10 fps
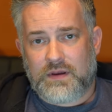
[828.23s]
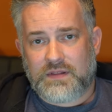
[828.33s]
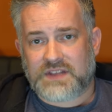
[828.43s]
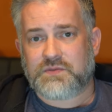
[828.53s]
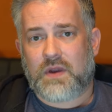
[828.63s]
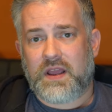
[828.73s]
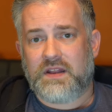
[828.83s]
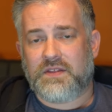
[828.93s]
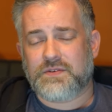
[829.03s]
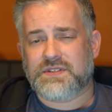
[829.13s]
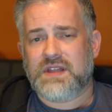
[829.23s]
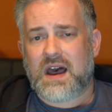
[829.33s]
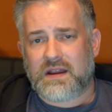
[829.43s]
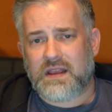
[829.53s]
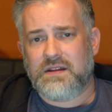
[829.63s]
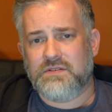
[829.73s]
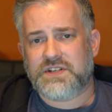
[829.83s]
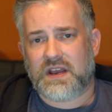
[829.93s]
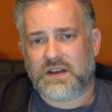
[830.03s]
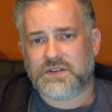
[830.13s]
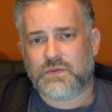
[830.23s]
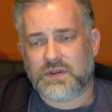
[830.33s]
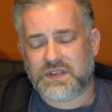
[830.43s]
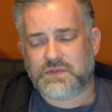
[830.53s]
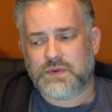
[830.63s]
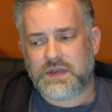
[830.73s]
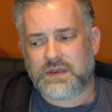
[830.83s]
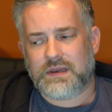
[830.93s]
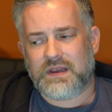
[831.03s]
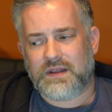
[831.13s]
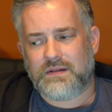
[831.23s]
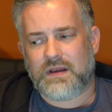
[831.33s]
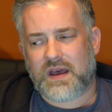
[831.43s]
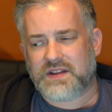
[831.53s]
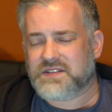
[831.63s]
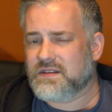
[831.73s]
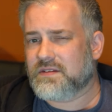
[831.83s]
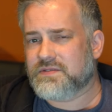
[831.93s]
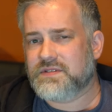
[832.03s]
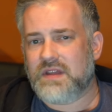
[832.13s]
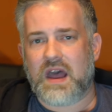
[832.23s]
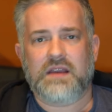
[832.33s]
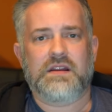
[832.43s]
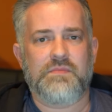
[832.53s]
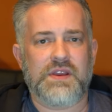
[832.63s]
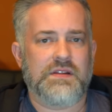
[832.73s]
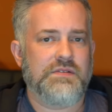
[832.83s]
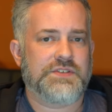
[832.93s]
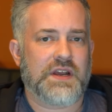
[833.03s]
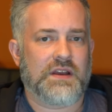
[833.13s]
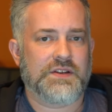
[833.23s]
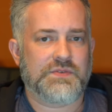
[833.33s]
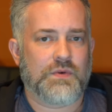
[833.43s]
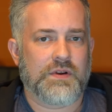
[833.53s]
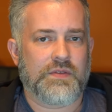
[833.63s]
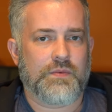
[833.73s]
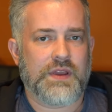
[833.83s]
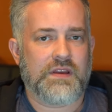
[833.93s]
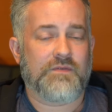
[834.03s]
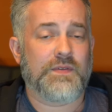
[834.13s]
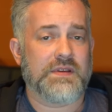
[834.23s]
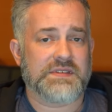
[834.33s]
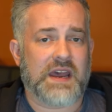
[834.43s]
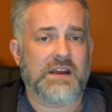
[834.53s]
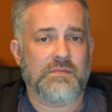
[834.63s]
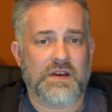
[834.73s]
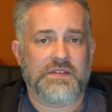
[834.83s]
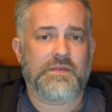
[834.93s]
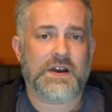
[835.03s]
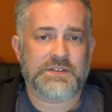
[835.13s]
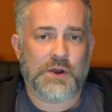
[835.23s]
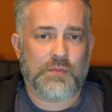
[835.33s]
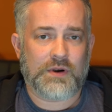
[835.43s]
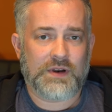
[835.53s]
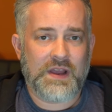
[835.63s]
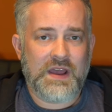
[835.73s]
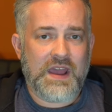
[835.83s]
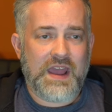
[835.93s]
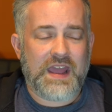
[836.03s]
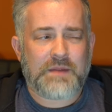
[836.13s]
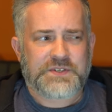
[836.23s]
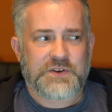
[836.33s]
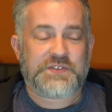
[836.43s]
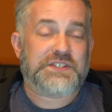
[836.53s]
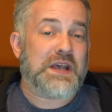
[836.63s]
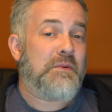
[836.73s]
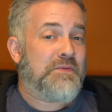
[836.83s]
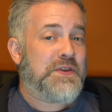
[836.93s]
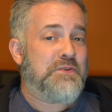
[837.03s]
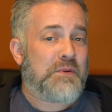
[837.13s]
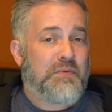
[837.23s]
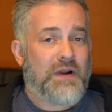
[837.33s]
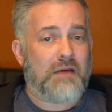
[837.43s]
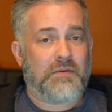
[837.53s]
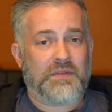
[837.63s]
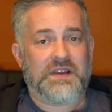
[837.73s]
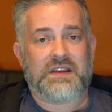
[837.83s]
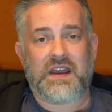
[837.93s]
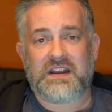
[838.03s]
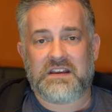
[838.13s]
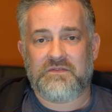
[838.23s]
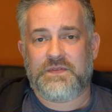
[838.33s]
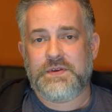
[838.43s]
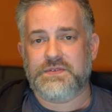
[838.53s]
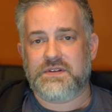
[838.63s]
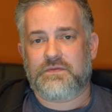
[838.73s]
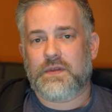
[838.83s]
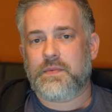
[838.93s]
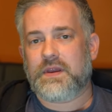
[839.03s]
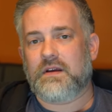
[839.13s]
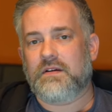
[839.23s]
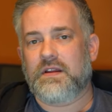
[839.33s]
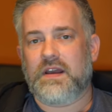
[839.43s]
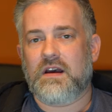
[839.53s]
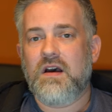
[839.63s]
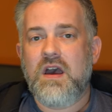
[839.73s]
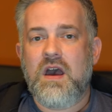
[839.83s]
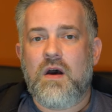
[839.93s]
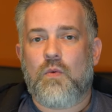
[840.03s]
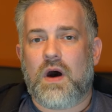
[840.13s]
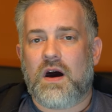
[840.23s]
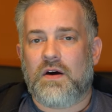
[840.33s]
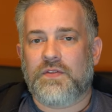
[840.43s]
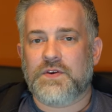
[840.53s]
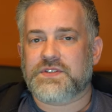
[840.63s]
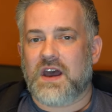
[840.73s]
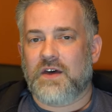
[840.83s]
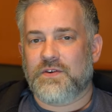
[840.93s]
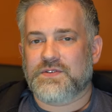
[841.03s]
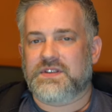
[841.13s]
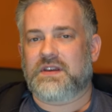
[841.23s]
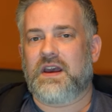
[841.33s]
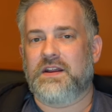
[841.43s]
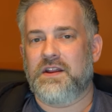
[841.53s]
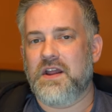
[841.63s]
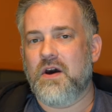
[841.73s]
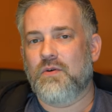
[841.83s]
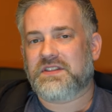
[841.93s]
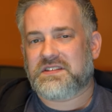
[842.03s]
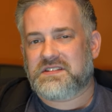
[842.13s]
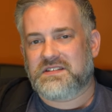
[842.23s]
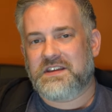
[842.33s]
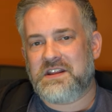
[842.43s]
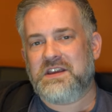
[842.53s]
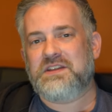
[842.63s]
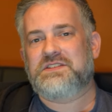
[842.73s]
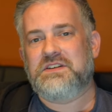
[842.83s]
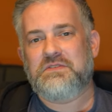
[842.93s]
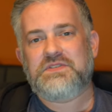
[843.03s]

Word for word: That's right. There's not a new challenge word this week. And honestly, there's not going to be a new challenge word of the week for the entire month of October. And I'm sure some of you are probably kind of confused and flipping out right now while there's others that kind of know what this is leading into.